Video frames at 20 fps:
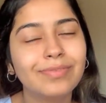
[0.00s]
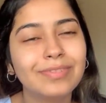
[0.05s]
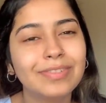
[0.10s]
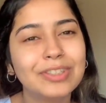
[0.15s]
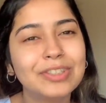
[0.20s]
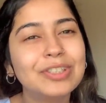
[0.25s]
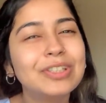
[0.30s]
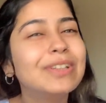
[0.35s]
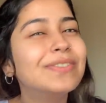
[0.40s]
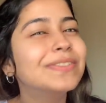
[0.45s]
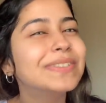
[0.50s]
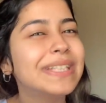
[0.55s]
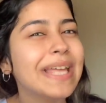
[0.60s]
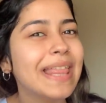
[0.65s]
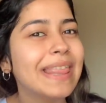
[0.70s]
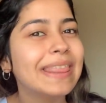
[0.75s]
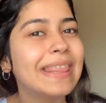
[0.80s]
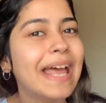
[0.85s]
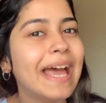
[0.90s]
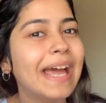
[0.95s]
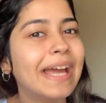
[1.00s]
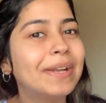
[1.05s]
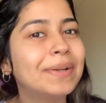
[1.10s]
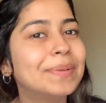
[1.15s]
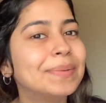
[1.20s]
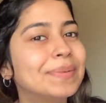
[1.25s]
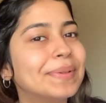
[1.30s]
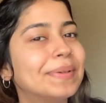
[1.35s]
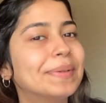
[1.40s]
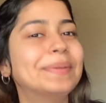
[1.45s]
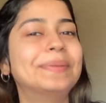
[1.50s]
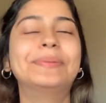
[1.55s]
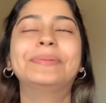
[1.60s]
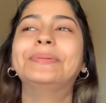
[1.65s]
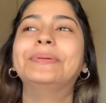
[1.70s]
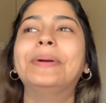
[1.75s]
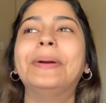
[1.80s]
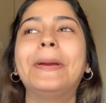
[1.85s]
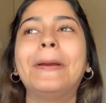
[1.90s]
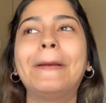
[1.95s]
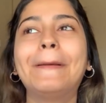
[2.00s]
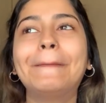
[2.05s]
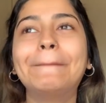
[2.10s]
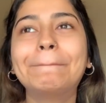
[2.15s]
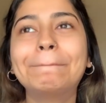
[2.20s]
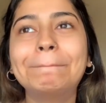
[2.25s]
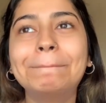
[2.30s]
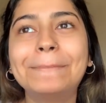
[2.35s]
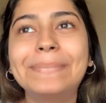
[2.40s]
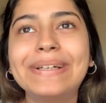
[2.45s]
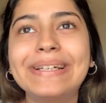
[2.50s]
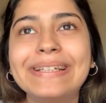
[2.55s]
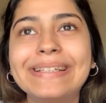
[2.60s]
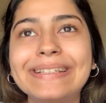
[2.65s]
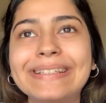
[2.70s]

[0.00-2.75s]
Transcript: Should have said that, but